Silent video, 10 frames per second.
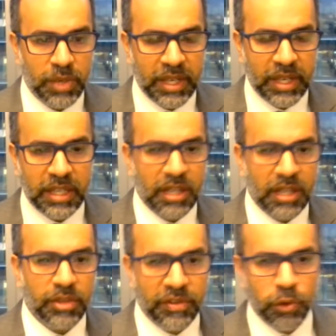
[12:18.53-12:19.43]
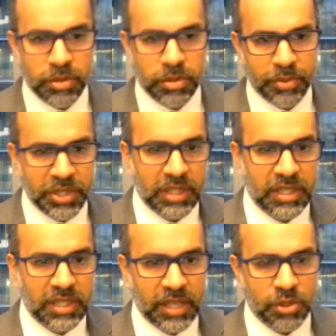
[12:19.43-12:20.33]
in any other enforcement
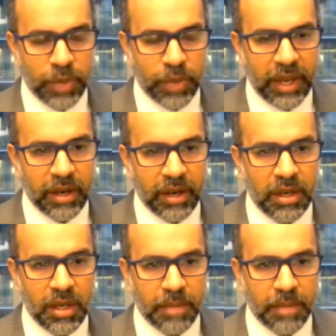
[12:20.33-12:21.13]
proceedings elsewhere,